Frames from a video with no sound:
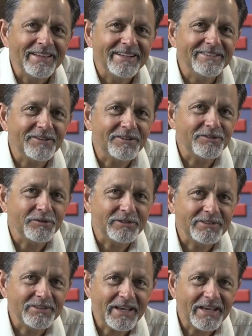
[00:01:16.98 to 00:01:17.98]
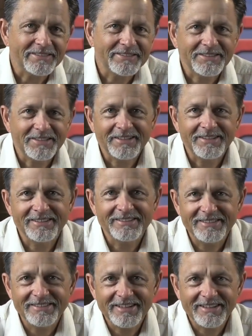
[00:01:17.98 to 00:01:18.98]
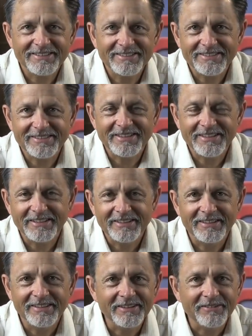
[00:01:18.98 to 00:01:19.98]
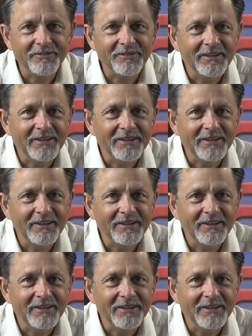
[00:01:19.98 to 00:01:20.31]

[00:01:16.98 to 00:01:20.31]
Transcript: It's also a test. It's a test to see if